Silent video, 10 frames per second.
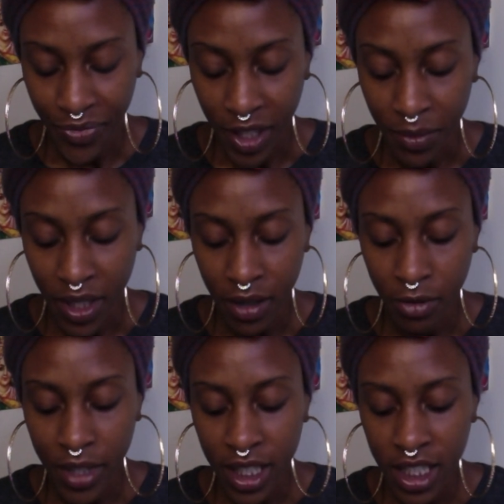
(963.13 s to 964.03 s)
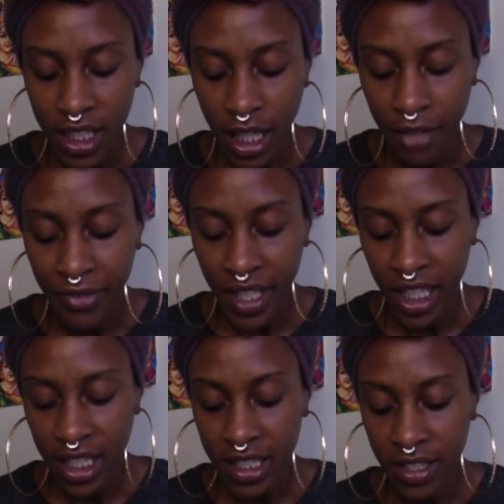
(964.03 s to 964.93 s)
But really, I feel like
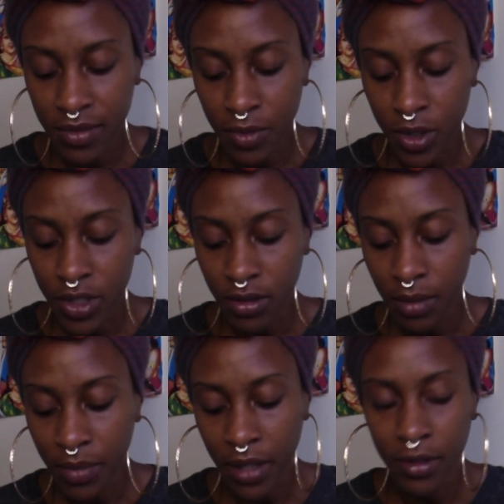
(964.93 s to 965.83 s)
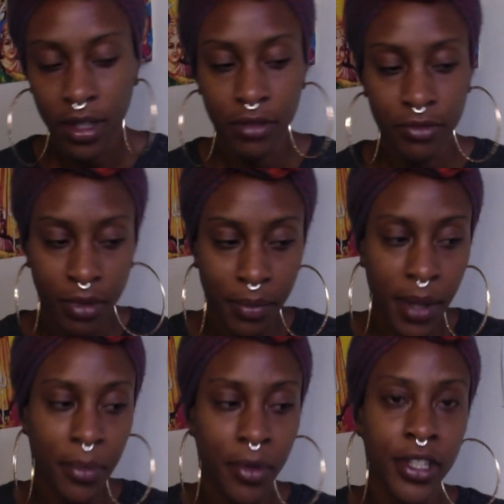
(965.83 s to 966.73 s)
this is more so about
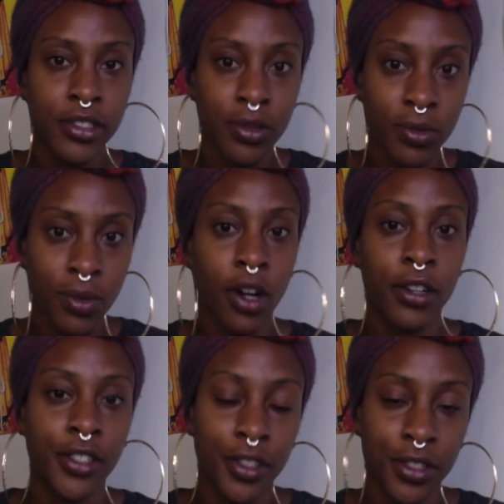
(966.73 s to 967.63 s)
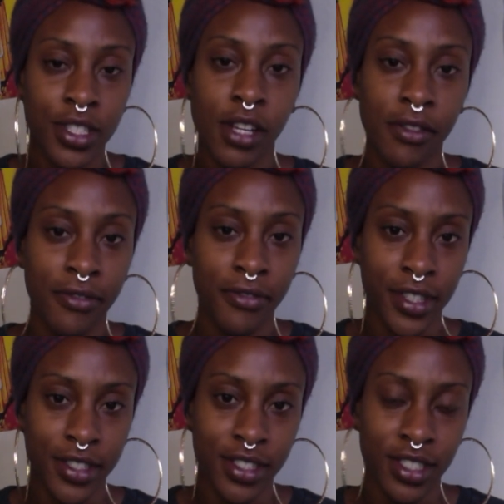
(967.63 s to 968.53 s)
remembering to water yourself
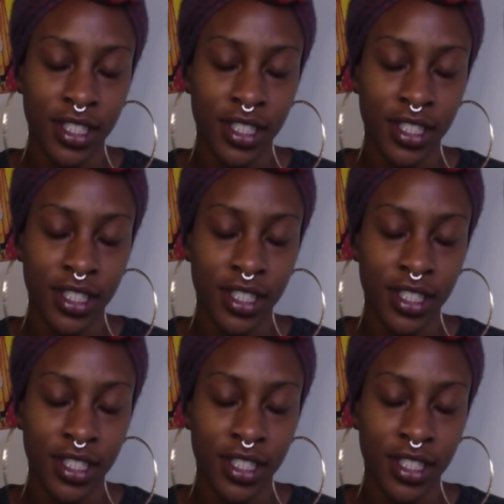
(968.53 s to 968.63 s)
first.